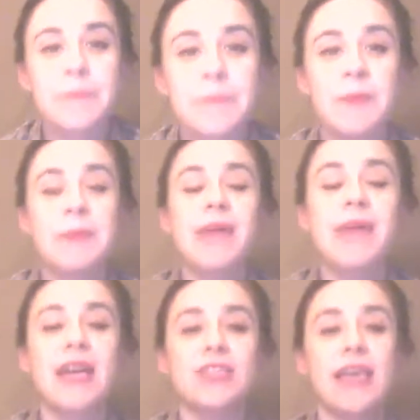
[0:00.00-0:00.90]
The people that
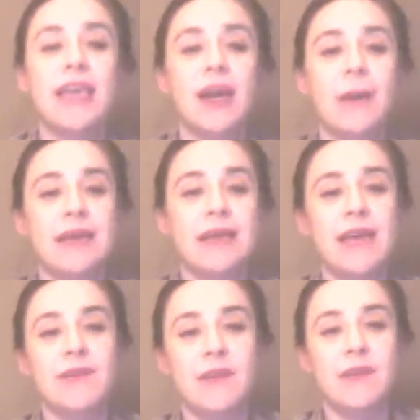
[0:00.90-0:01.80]
actually care about
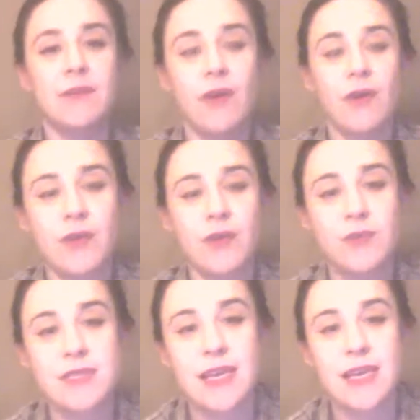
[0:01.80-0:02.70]
David hopefully
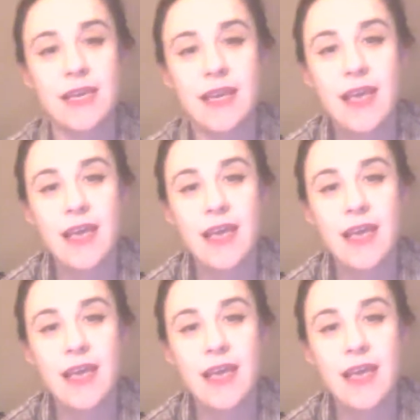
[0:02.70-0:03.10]
will see it,